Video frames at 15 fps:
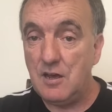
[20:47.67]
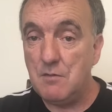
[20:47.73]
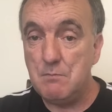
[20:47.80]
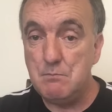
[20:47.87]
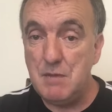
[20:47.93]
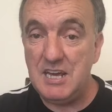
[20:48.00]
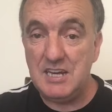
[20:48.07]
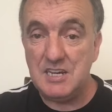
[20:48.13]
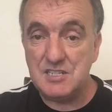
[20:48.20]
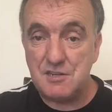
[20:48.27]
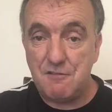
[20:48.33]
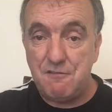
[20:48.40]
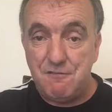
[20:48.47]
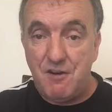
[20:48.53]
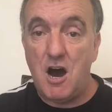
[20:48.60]
me as a
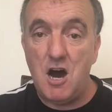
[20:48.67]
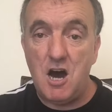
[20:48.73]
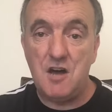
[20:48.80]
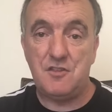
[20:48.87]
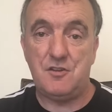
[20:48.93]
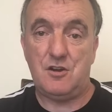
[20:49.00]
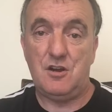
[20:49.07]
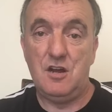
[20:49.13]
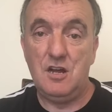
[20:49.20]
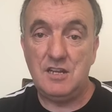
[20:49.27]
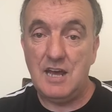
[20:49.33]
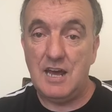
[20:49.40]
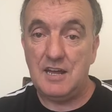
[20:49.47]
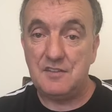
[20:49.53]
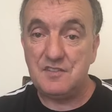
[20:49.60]
father,
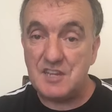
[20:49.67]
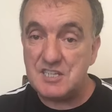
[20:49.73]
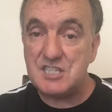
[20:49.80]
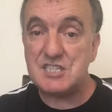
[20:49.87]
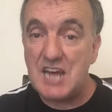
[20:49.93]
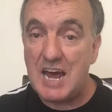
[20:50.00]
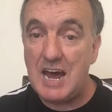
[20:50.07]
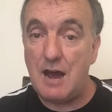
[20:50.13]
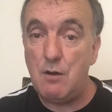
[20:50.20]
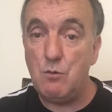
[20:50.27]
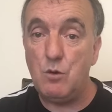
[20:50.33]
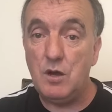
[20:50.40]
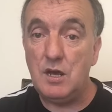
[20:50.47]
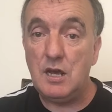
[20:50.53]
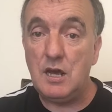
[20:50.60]
this is
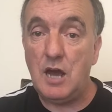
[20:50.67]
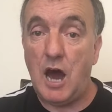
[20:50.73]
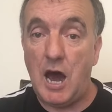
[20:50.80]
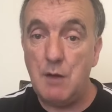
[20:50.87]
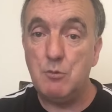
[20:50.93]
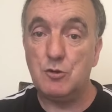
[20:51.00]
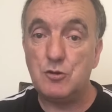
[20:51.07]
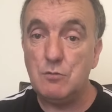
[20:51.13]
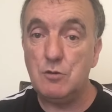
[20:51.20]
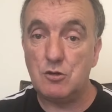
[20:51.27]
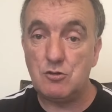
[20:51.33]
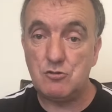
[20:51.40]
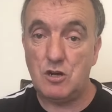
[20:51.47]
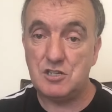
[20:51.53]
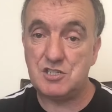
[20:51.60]
how I would come
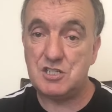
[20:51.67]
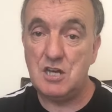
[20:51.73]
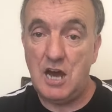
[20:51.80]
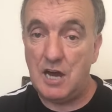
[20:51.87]
across.